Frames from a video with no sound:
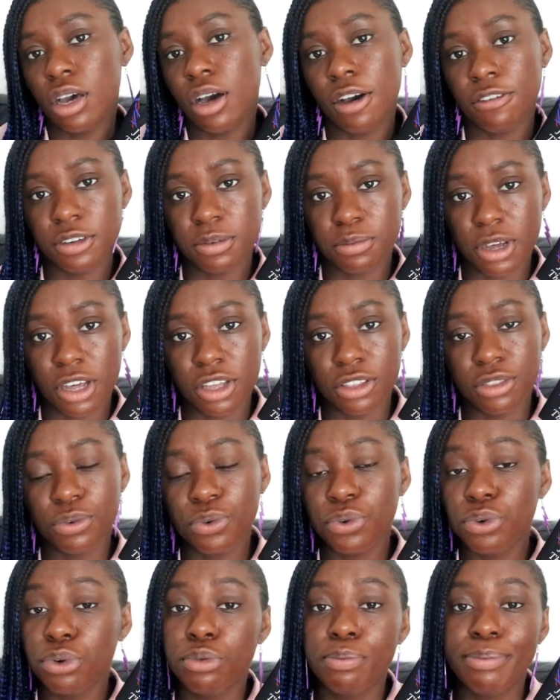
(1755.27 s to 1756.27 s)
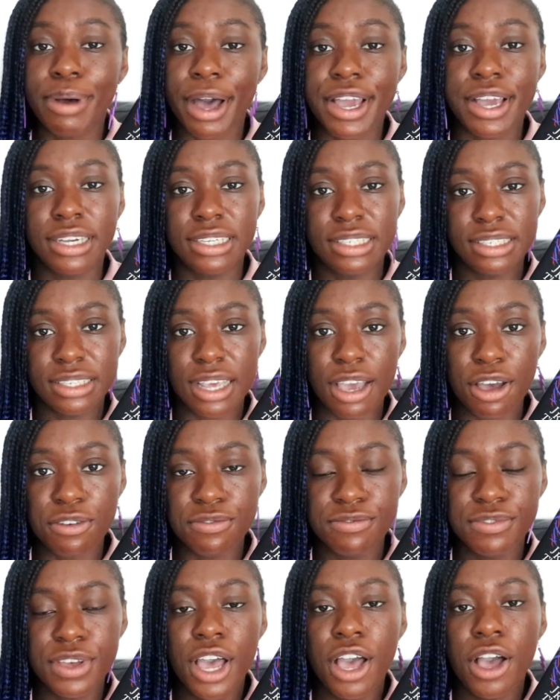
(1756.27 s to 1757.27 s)
aftermath all by
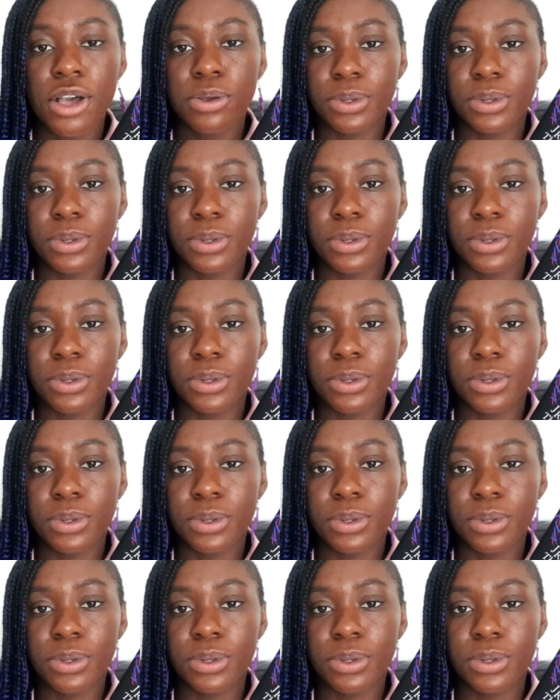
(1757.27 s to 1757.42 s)
herself,